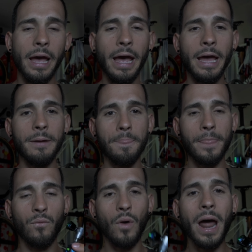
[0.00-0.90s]
And
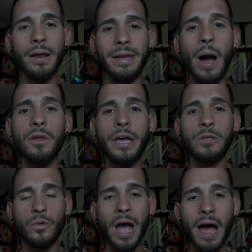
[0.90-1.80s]

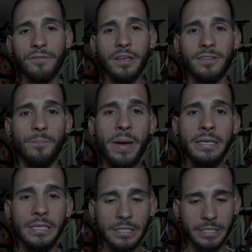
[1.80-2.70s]
nowadays we have these
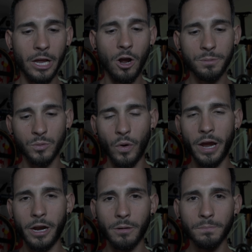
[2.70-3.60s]
amazing setups
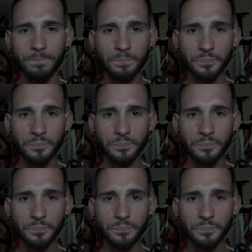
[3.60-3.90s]
where